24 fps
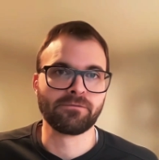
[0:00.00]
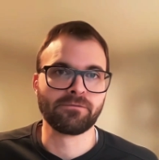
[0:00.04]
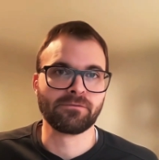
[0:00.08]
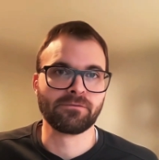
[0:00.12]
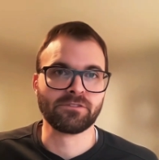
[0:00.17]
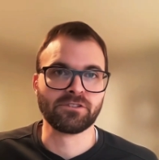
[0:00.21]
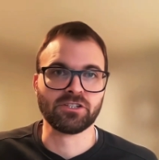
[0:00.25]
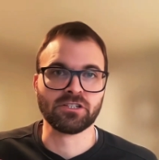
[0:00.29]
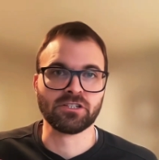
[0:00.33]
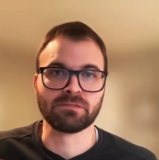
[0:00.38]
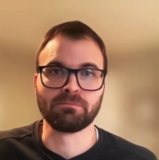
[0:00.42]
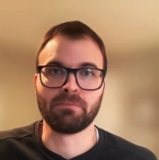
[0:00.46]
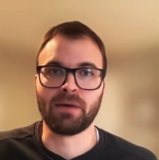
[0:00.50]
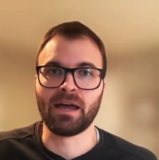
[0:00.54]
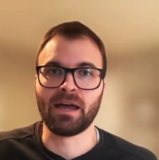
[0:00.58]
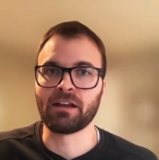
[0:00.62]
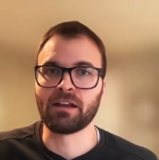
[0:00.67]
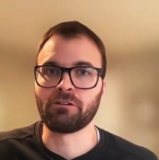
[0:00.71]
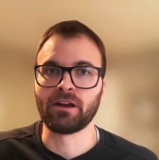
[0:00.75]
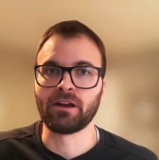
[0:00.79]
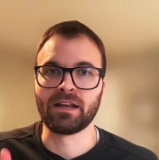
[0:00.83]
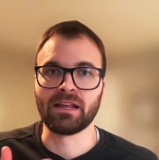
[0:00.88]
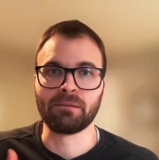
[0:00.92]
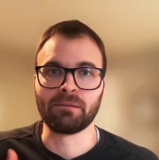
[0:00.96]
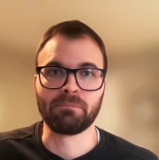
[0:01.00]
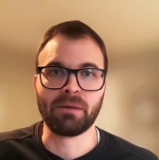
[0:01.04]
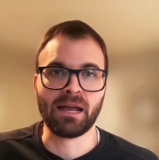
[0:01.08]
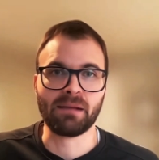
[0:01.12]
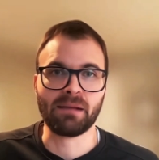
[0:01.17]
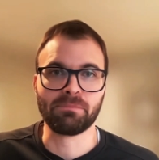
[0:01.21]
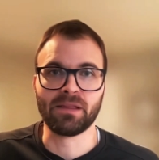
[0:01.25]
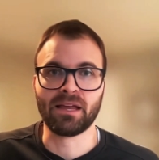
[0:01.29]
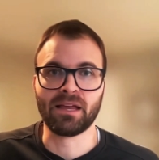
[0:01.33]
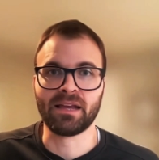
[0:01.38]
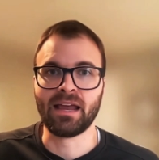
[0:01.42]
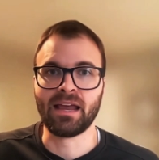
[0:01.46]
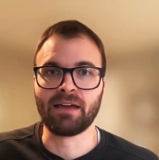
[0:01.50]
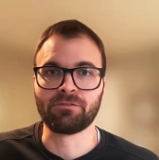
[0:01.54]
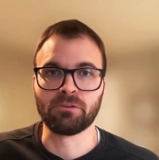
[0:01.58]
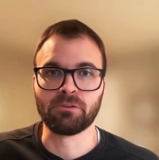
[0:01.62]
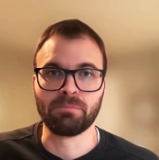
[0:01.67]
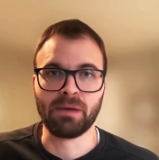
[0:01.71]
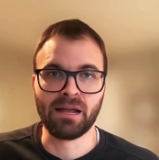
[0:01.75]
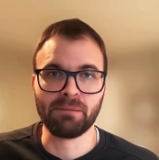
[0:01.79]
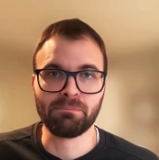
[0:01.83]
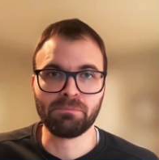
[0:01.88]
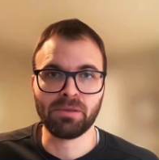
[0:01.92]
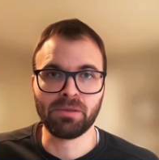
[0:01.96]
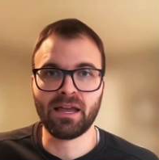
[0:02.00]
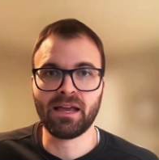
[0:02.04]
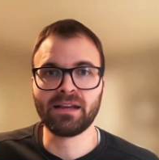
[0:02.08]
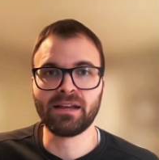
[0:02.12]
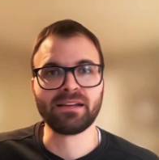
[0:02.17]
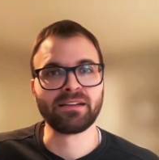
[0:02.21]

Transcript: just migrating pipeline after pipeline